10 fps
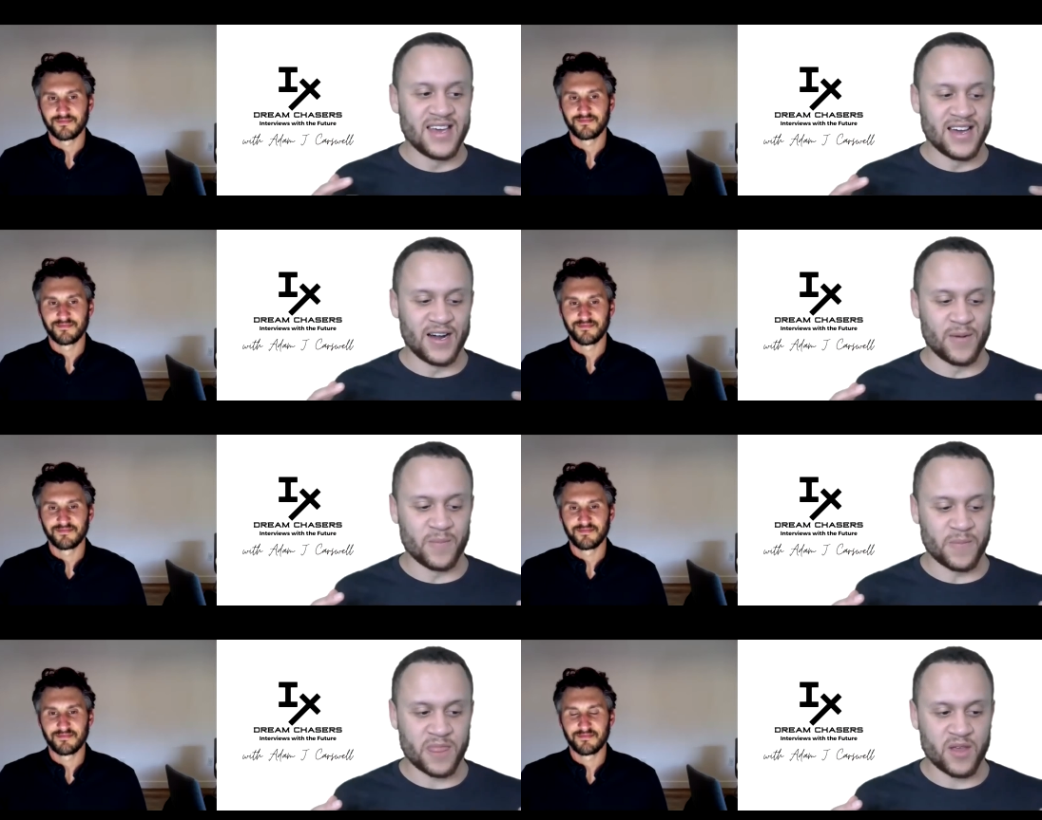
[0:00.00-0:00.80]

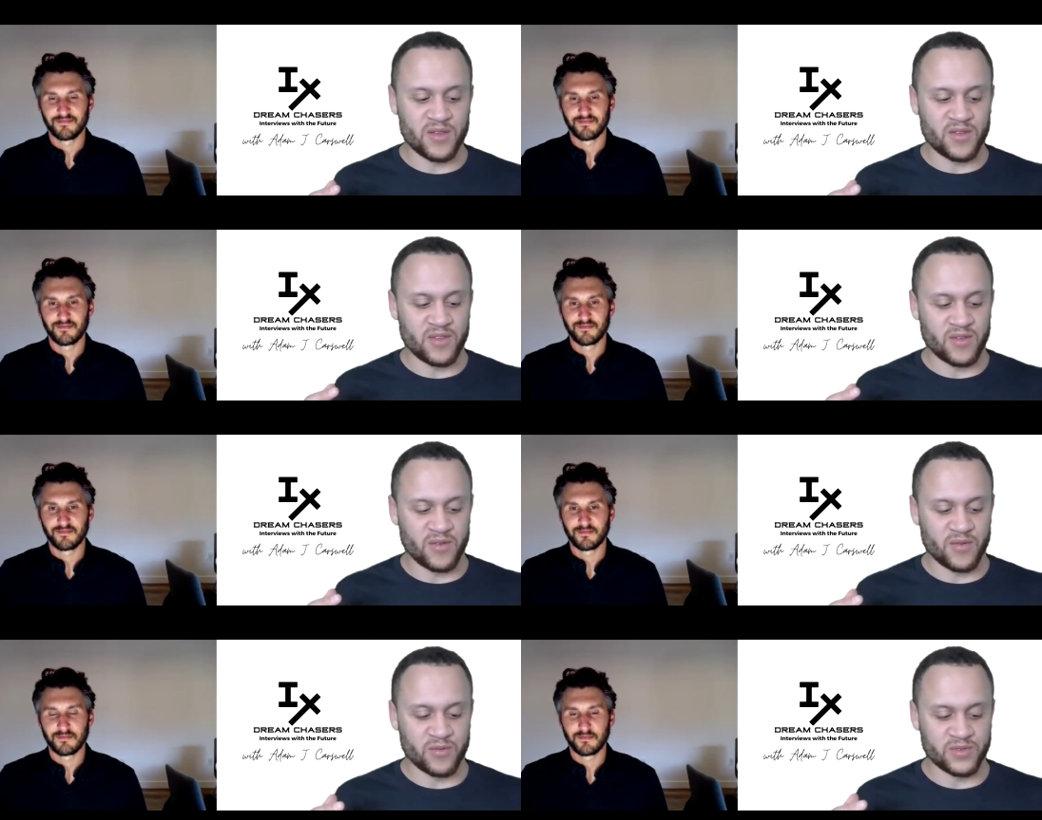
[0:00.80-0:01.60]
Speaker 1: Um,
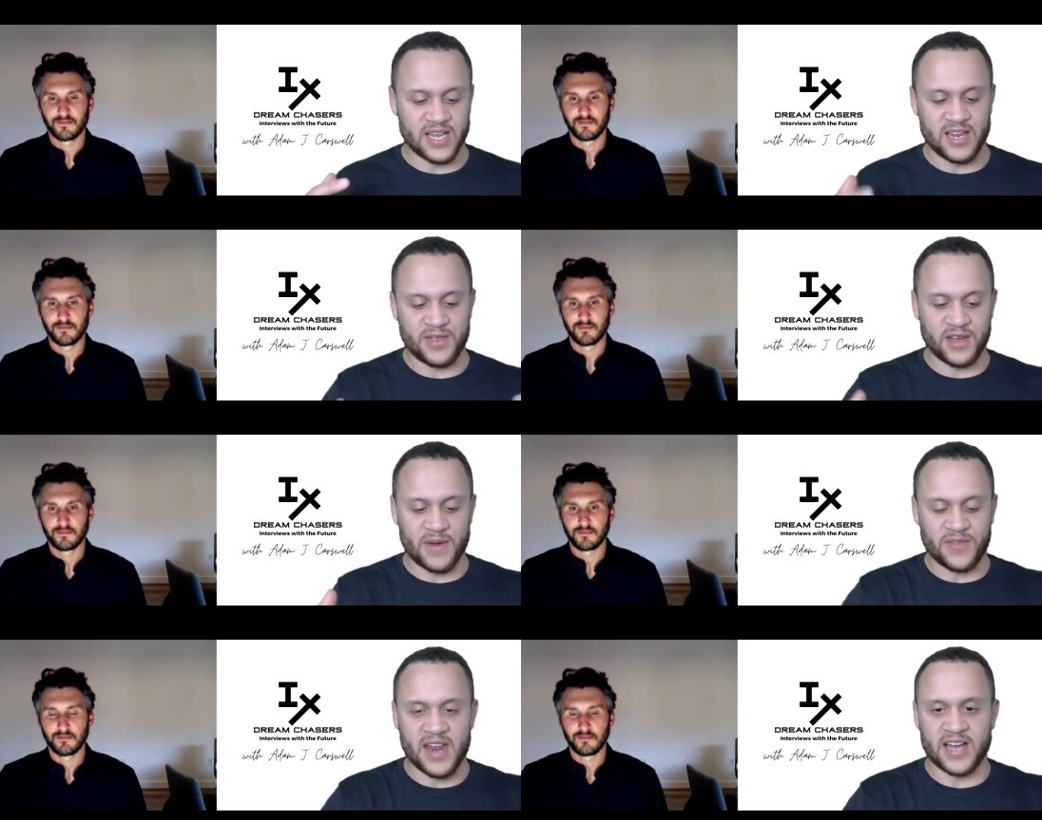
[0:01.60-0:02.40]
was anything
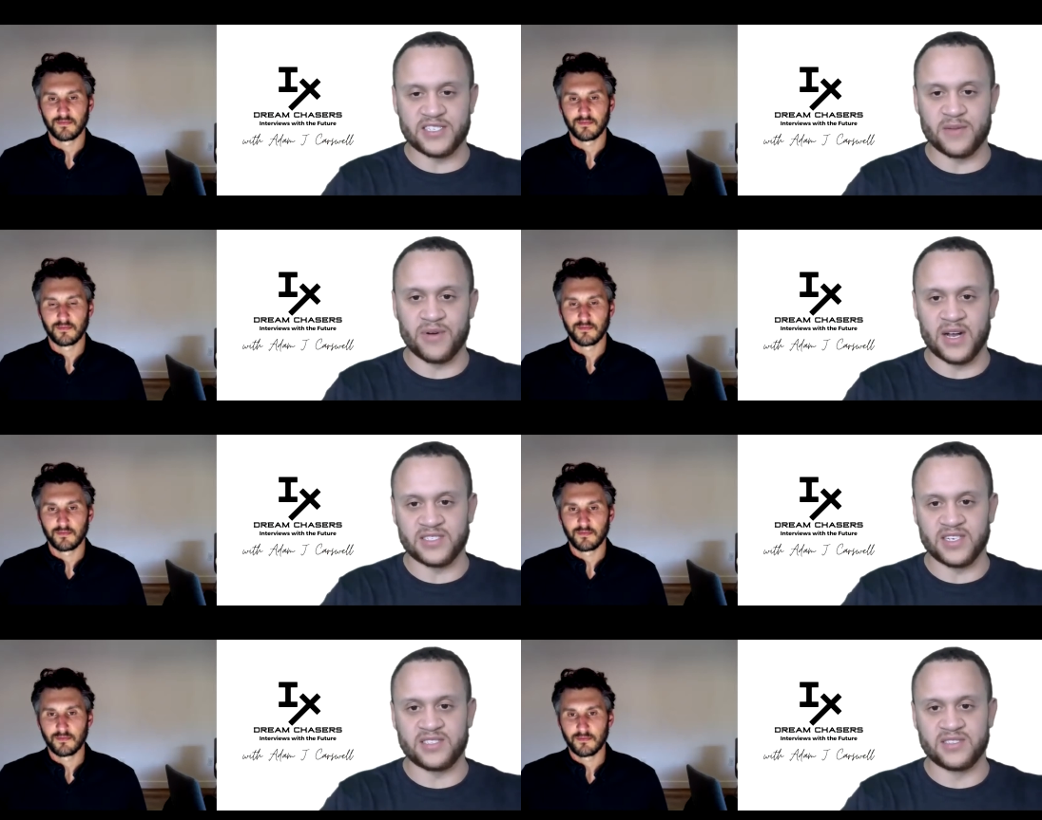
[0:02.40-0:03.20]
about that exit
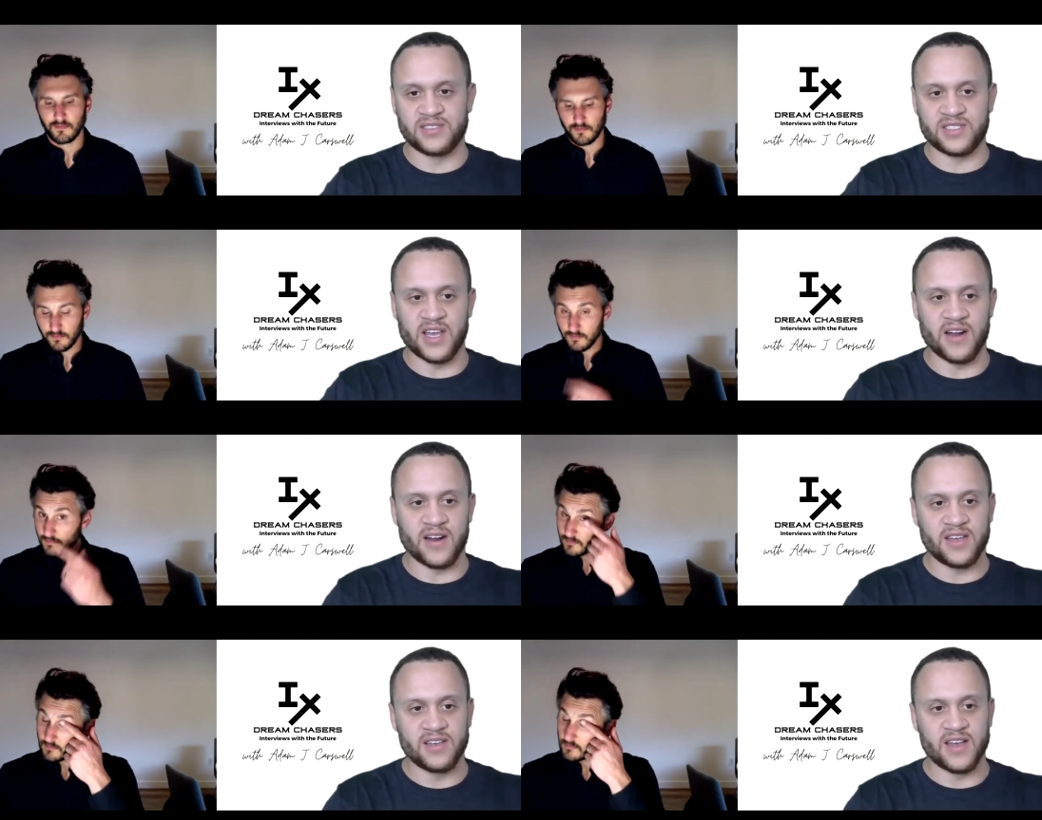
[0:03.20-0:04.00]
process
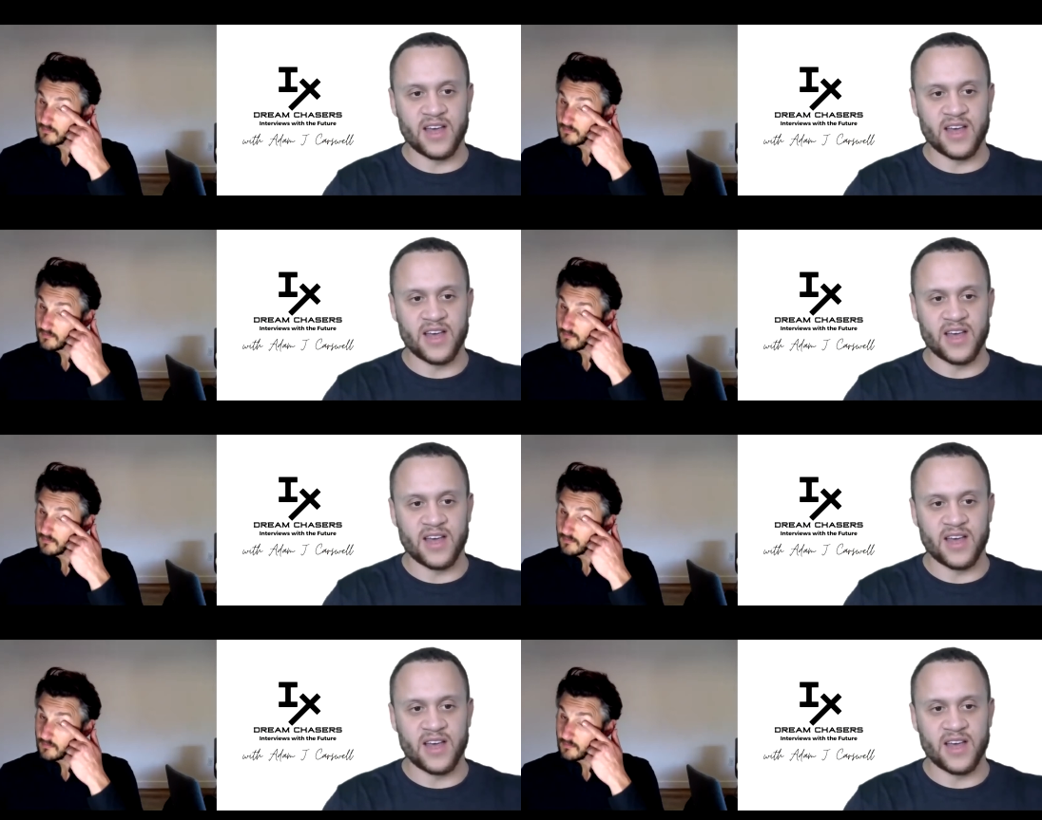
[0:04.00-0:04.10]
scary?